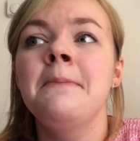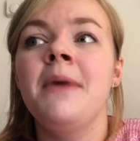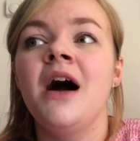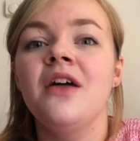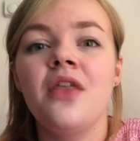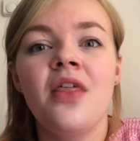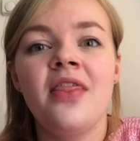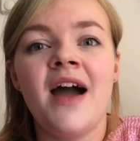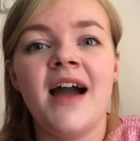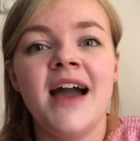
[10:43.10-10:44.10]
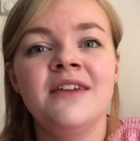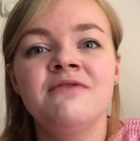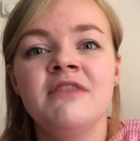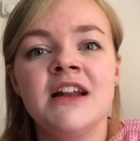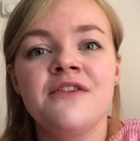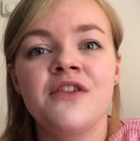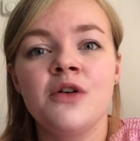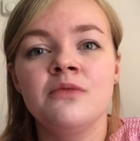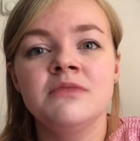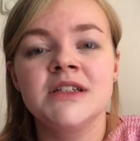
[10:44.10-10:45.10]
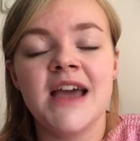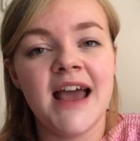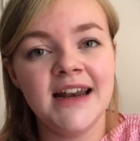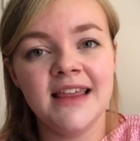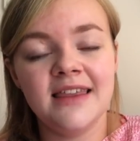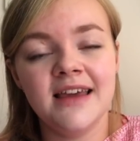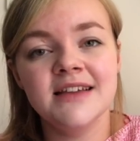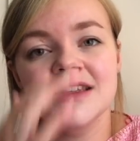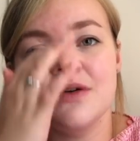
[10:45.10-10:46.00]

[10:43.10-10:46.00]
But other than that, I hadn't really filmed anything,